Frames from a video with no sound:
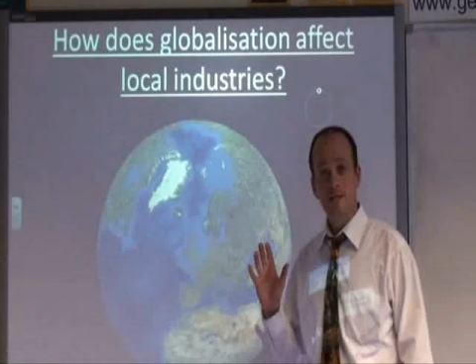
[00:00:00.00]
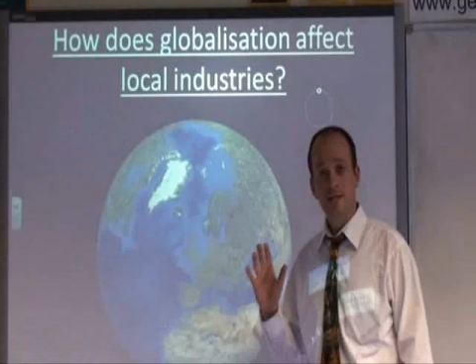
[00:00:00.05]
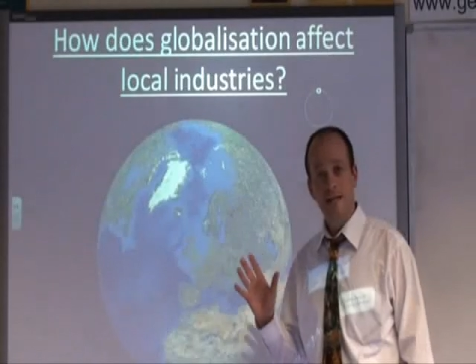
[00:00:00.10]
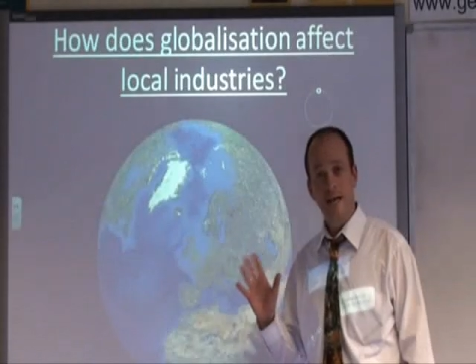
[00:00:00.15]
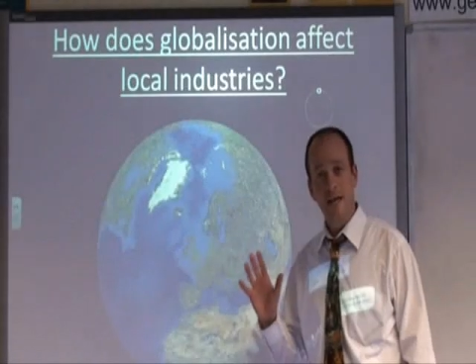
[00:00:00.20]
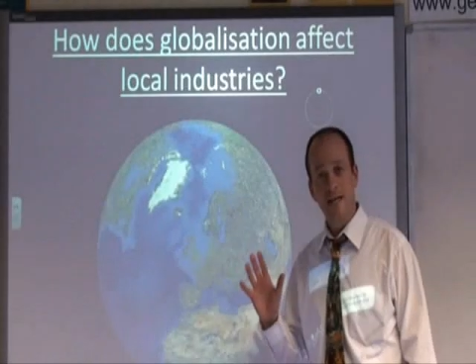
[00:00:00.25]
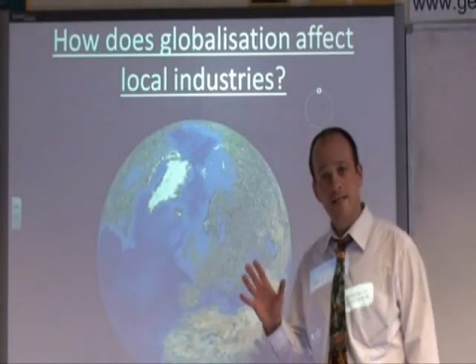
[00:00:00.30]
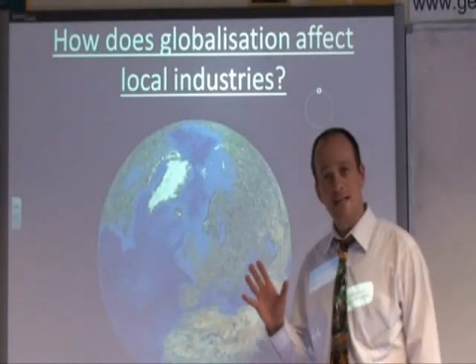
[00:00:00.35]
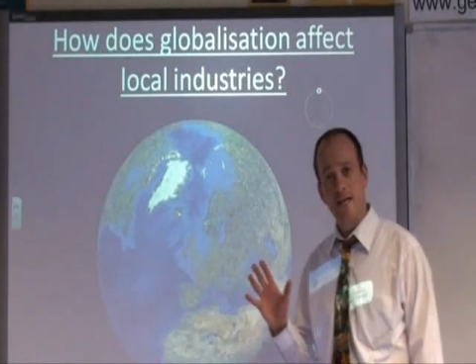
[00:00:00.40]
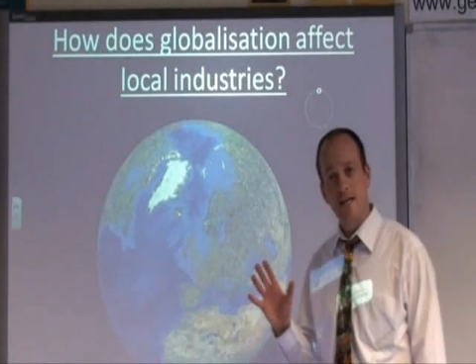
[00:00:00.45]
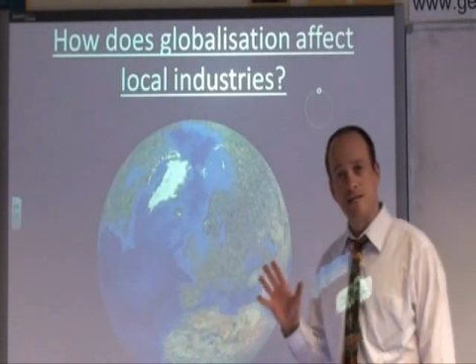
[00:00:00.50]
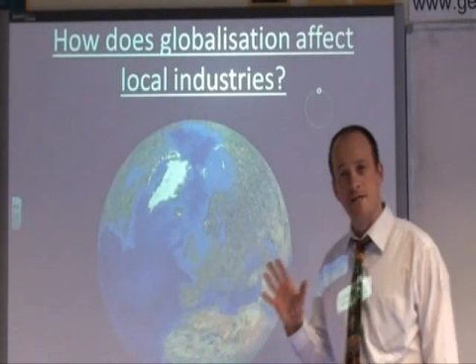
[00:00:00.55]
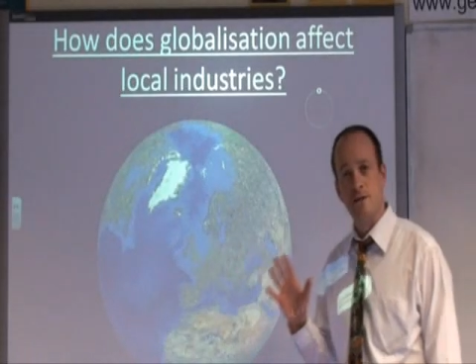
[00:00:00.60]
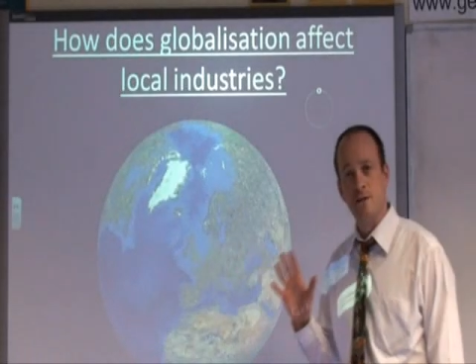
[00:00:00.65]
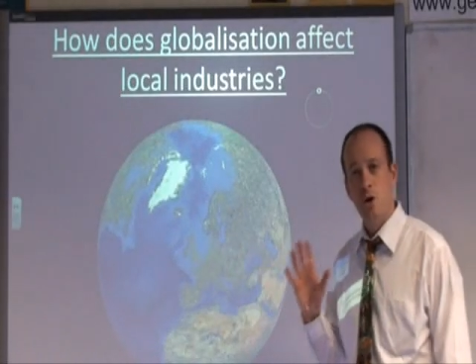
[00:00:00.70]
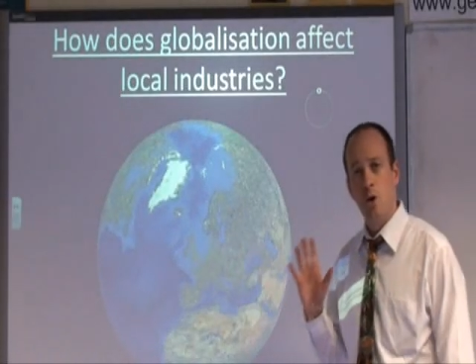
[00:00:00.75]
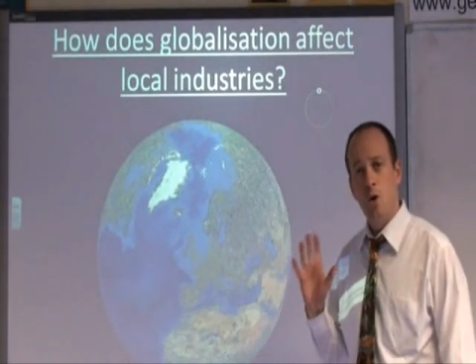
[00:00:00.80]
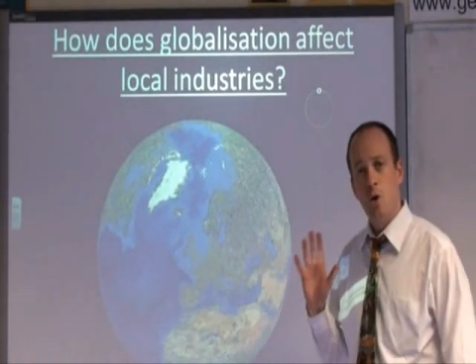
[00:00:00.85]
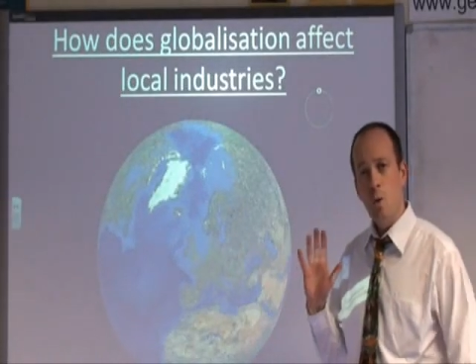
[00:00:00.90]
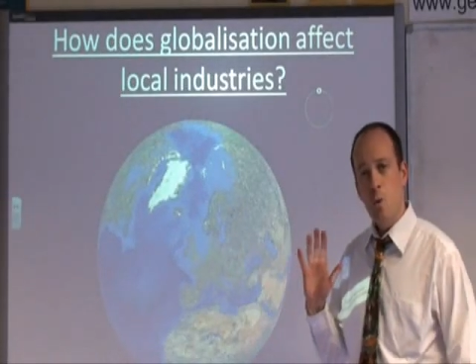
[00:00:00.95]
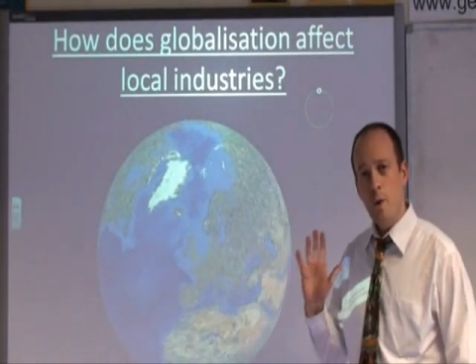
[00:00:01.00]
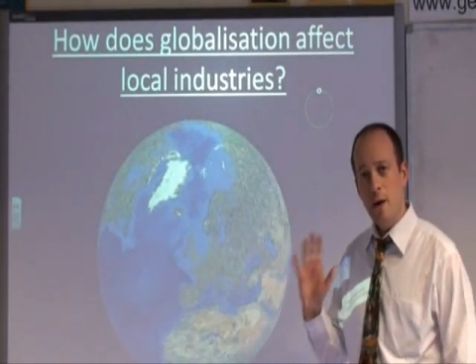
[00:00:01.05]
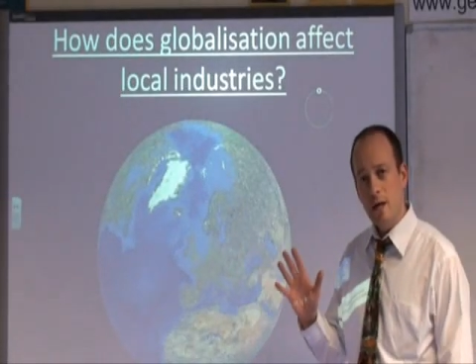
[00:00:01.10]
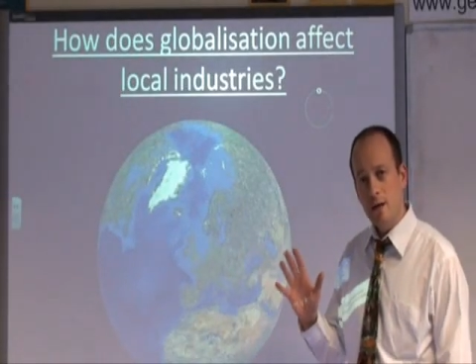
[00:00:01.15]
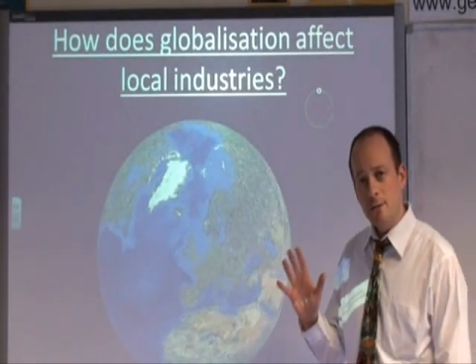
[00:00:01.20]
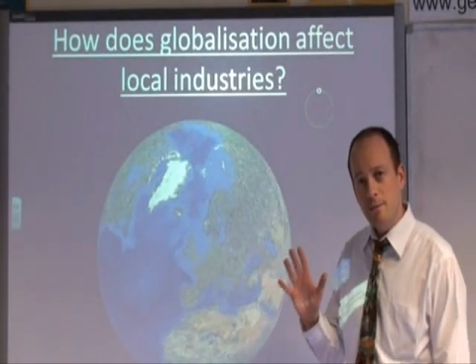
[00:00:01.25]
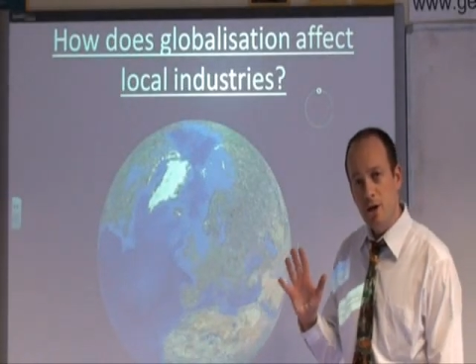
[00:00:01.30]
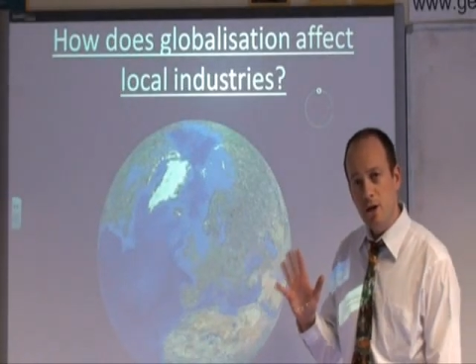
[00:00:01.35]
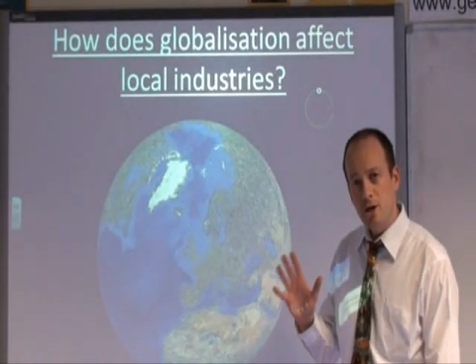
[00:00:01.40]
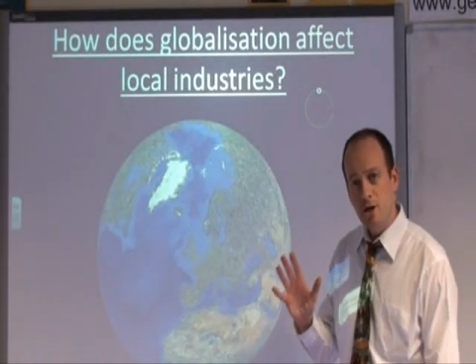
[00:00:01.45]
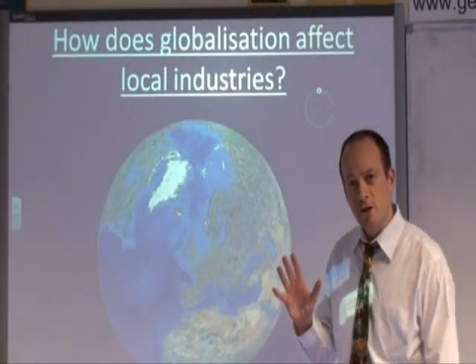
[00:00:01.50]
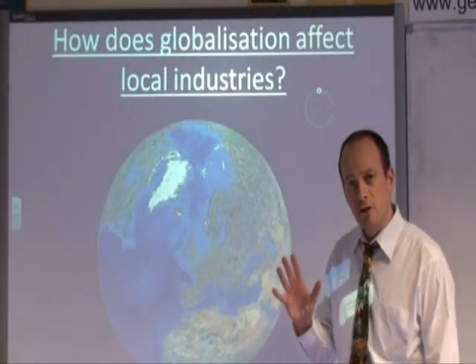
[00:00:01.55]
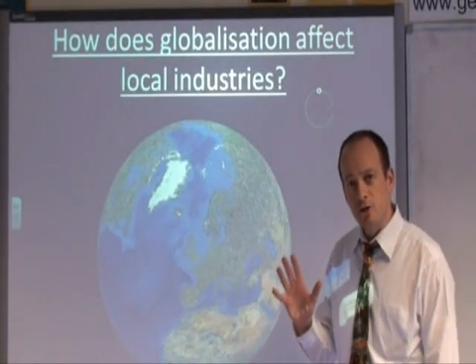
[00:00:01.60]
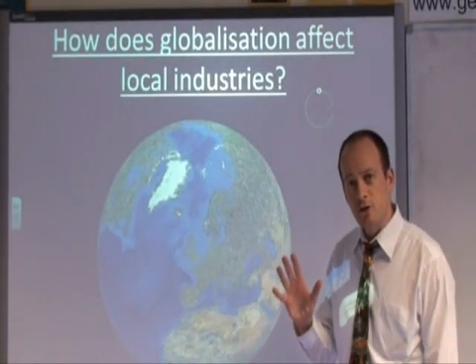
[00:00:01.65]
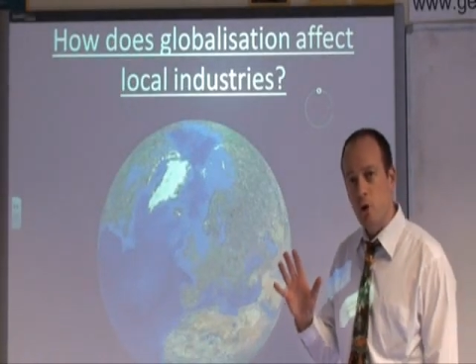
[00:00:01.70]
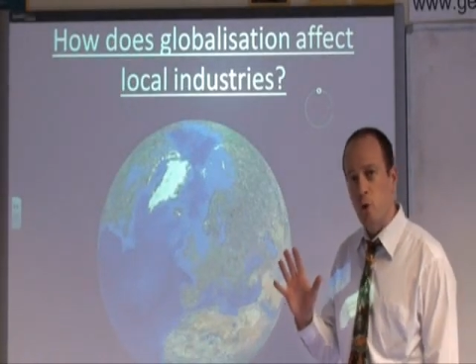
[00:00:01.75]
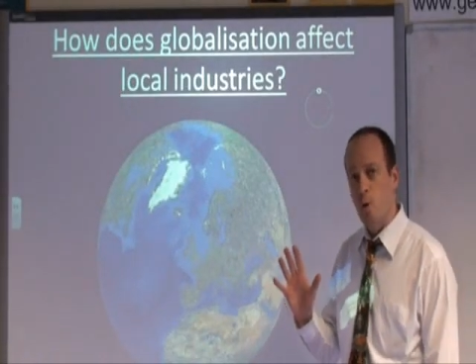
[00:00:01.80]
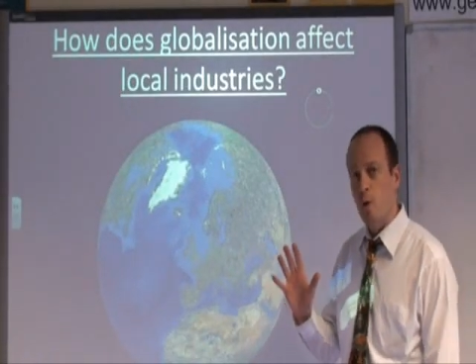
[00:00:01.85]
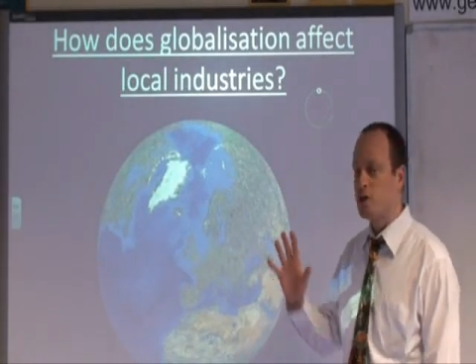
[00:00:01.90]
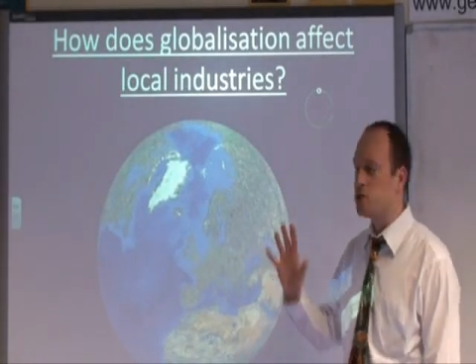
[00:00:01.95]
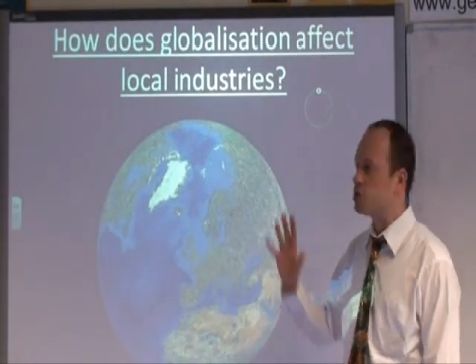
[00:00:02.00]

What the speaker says: In today's lesson, we're going to be looking at the